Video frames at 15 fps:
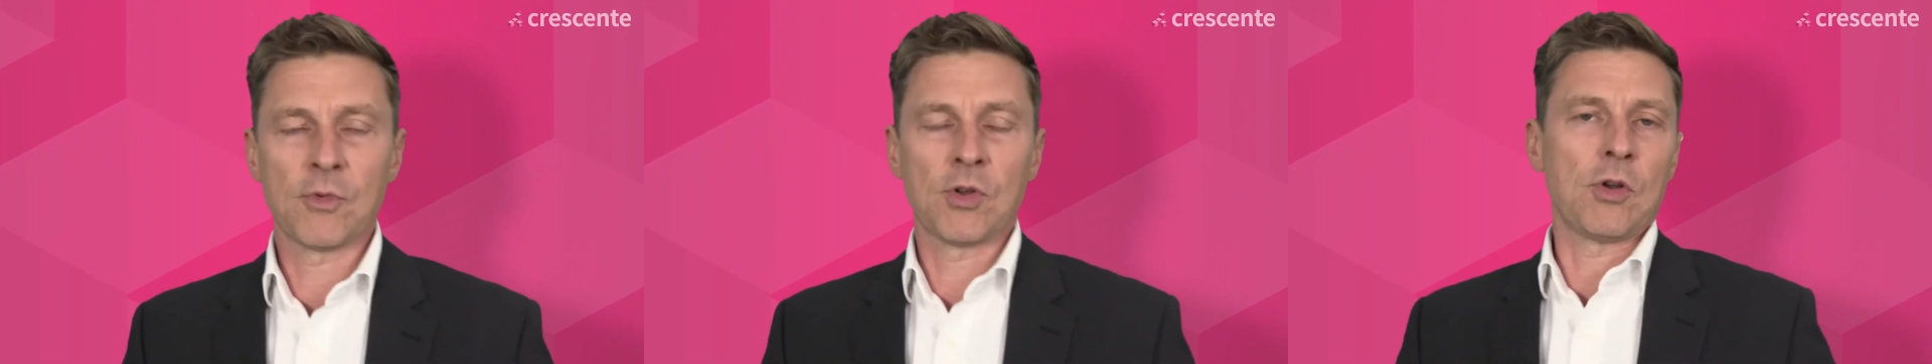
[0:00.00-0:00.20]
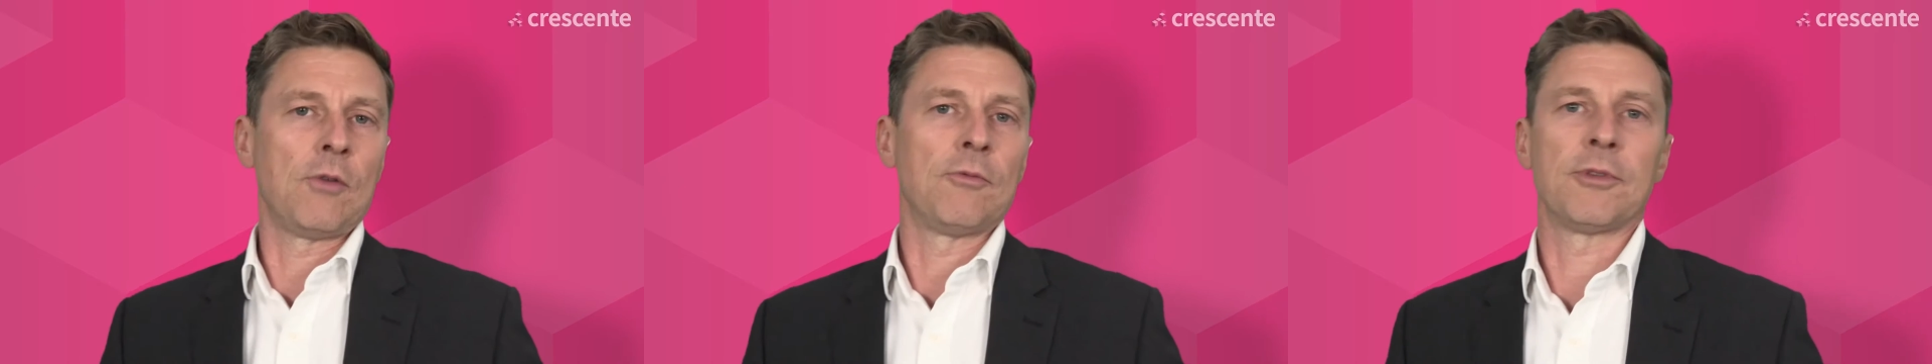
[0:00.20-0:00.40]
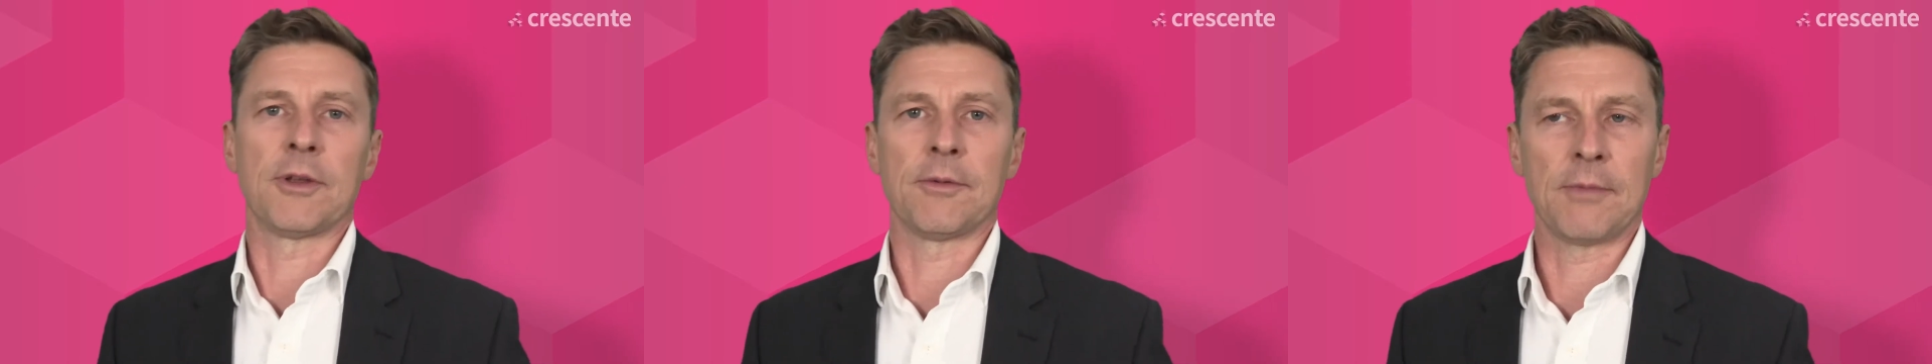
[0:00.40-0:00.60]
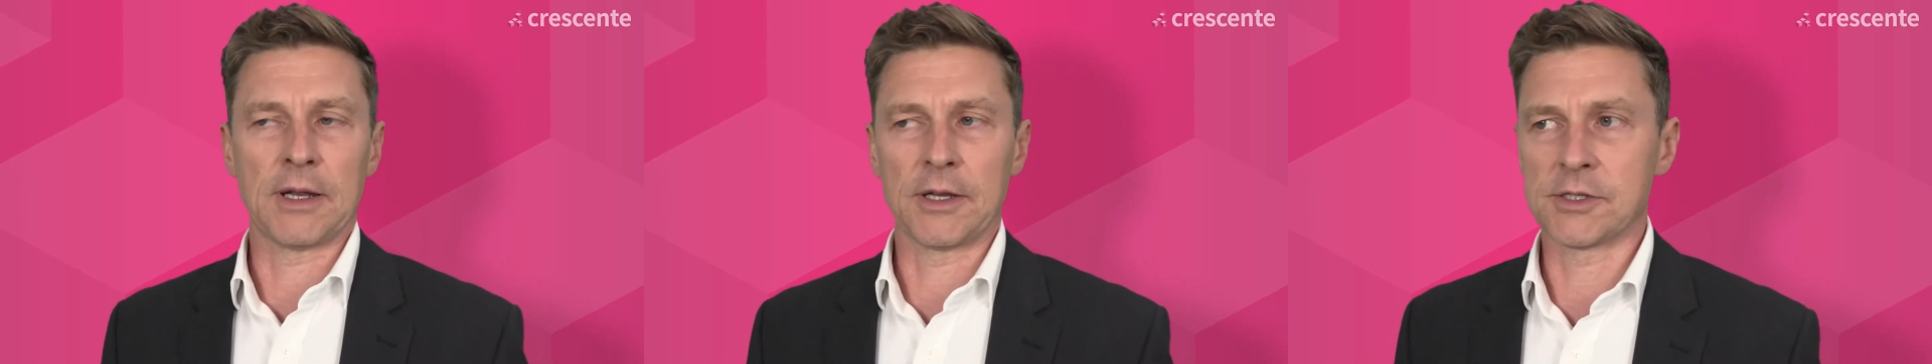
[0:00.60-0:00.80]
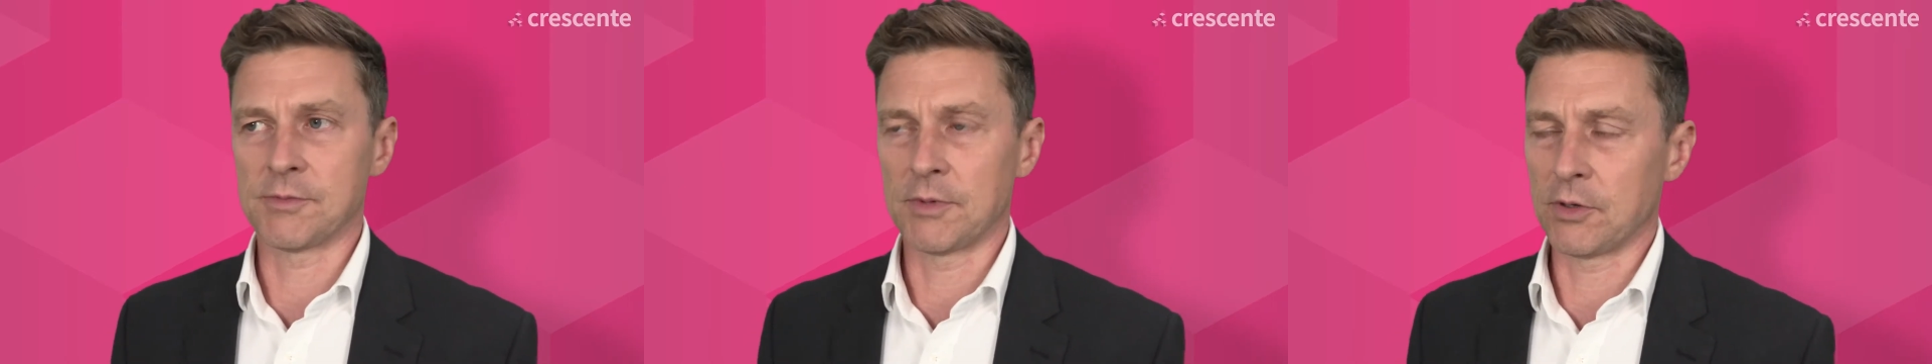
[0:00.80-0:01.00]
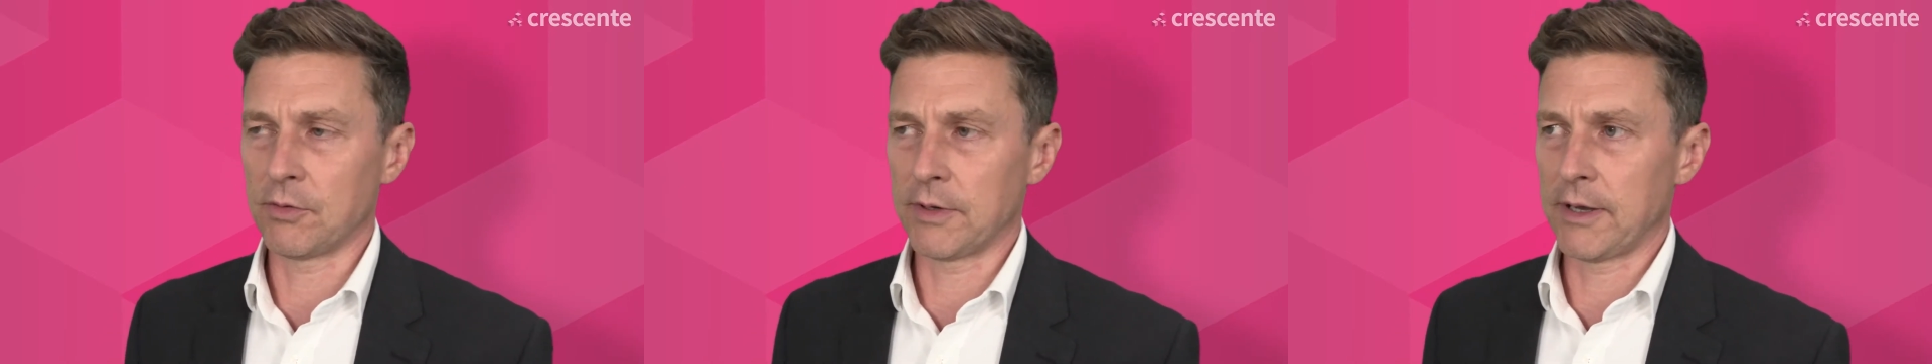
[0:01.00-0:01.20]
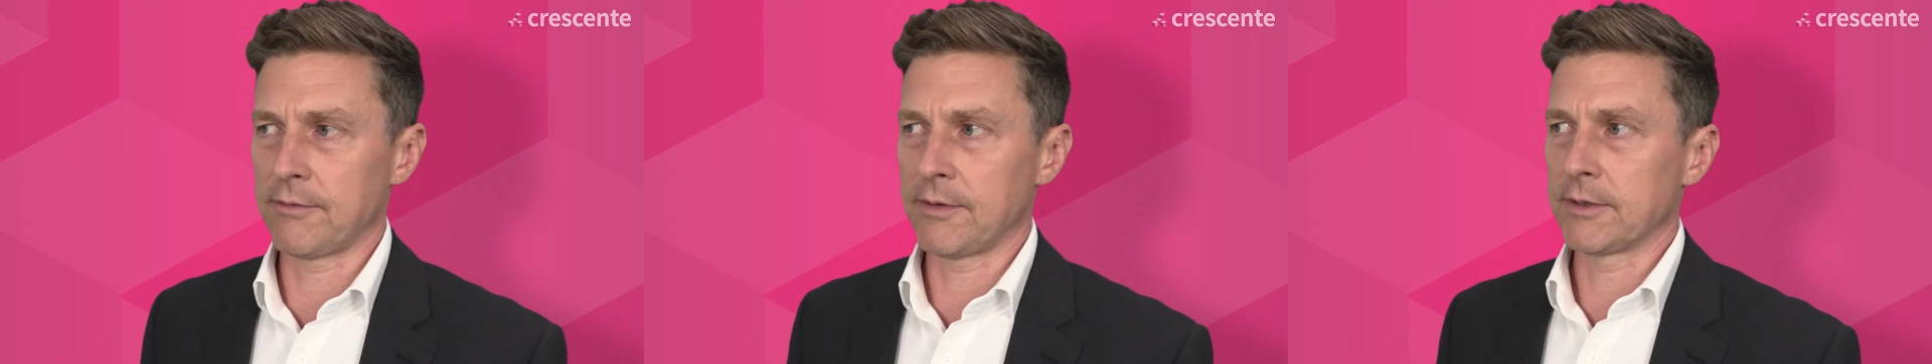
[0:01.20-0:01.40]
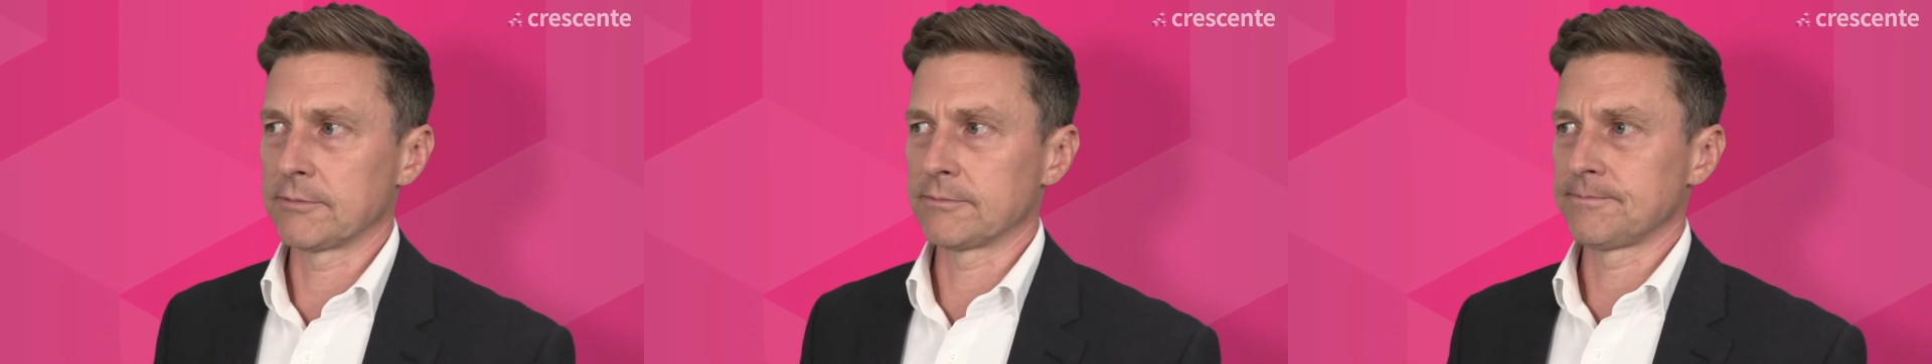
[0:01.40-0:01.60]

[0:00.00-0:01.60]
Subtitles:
conflict management or whatever.